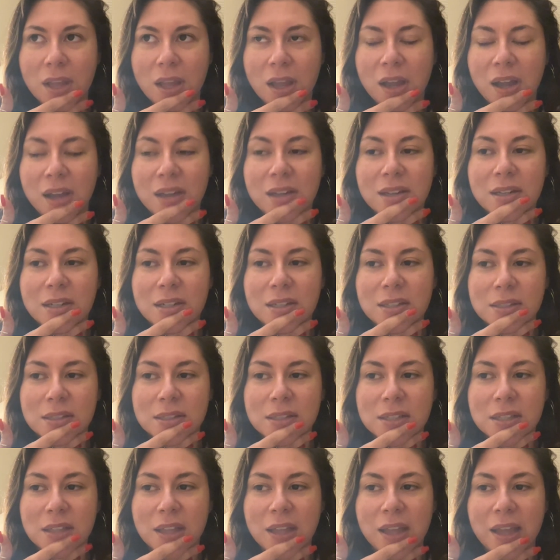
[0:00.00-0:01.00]

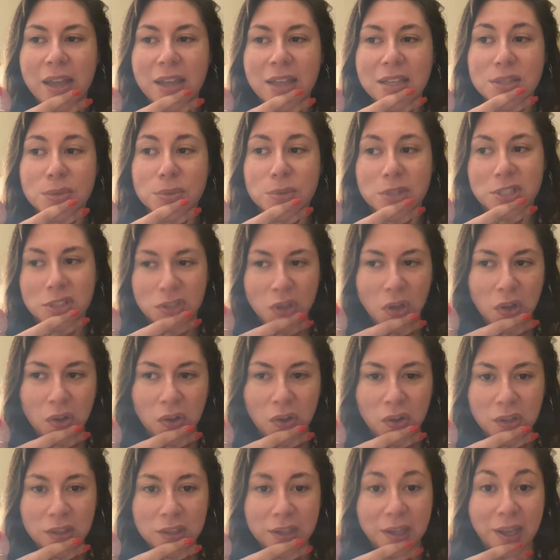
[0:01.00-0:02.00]
as a
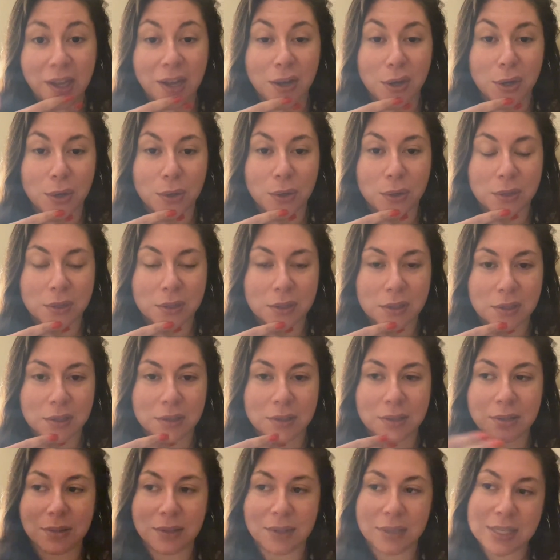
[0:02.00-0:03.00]
result, now
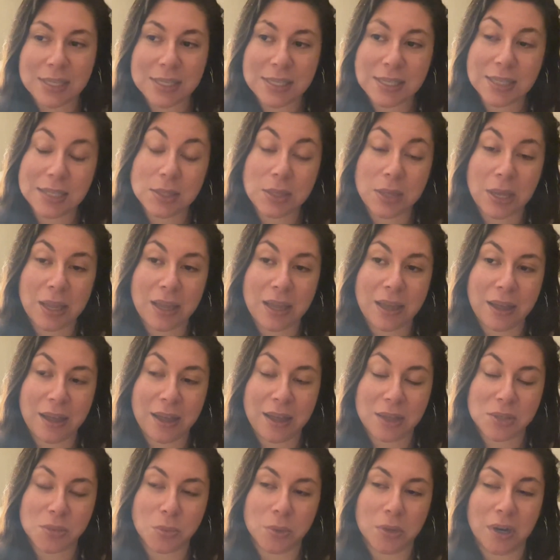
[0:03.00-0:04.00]
this
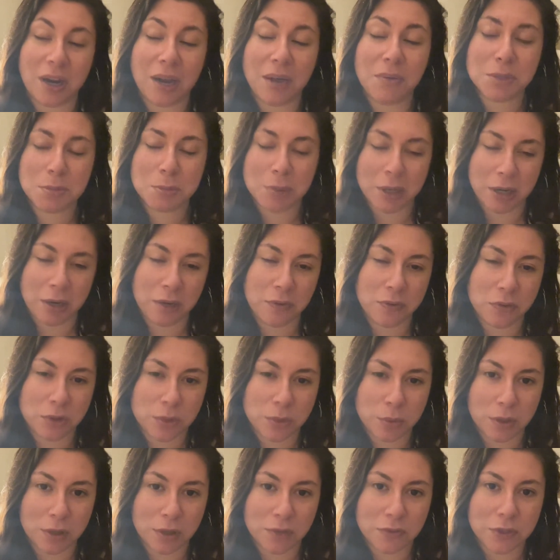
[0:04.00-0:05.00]
has where I was married for
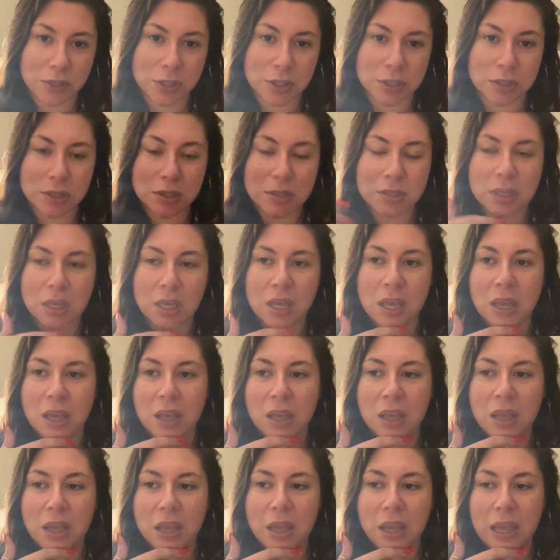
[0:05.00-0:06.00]
12 years,
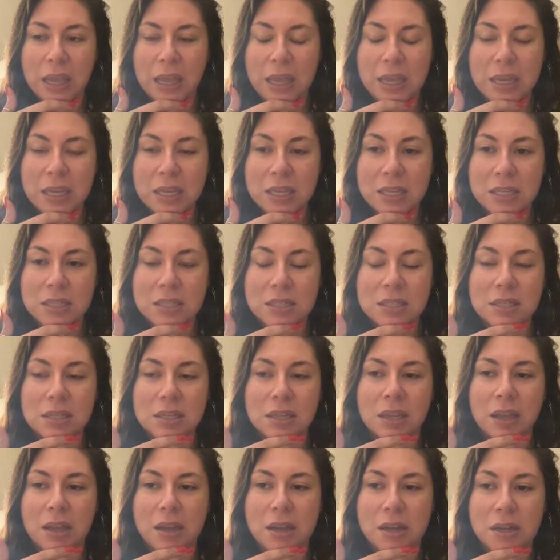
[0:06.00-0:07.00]
and
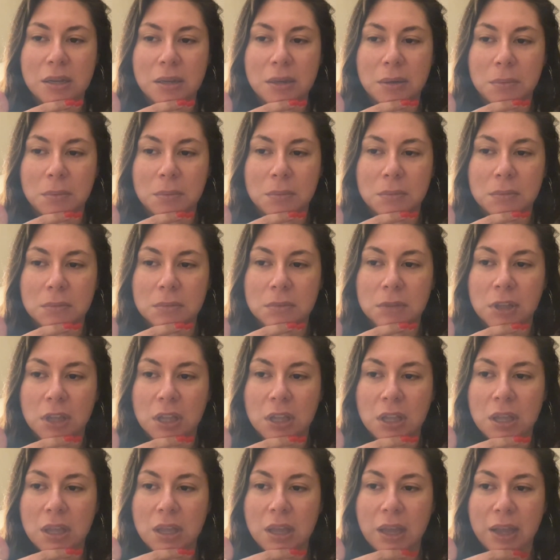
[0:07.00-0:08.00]

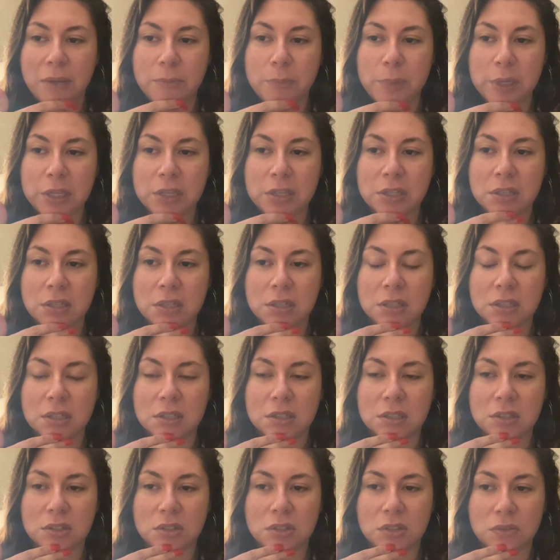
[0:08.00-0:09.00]
I've been
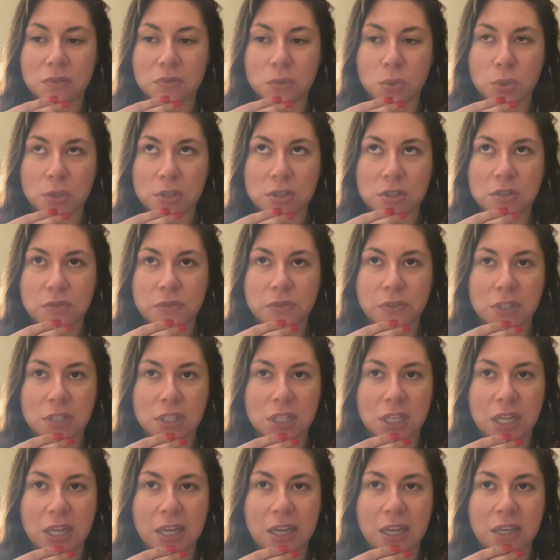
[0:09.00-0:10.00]
divorced for the
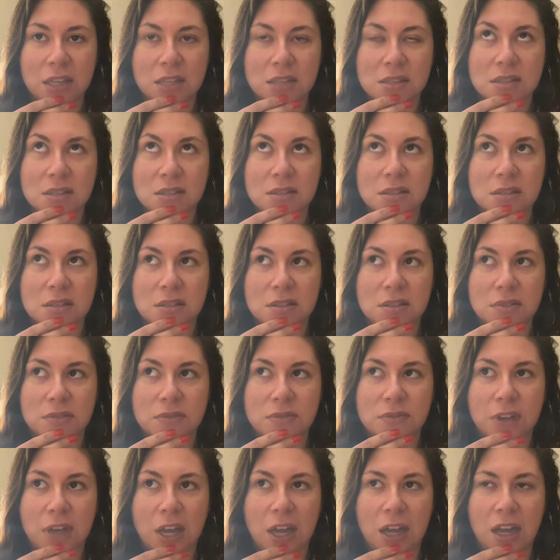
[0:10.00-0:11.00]
last
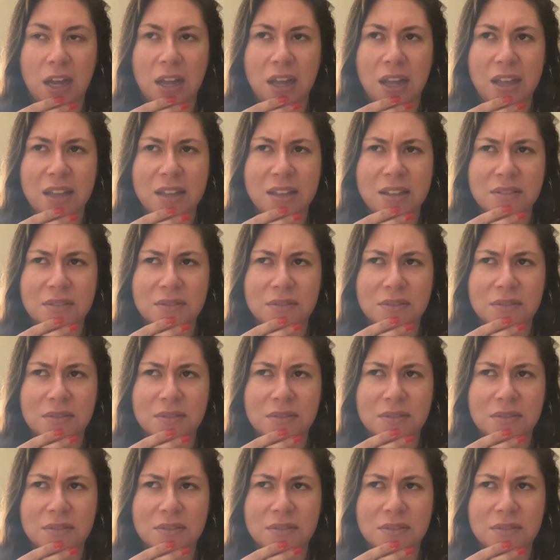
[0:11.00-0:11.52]
5. I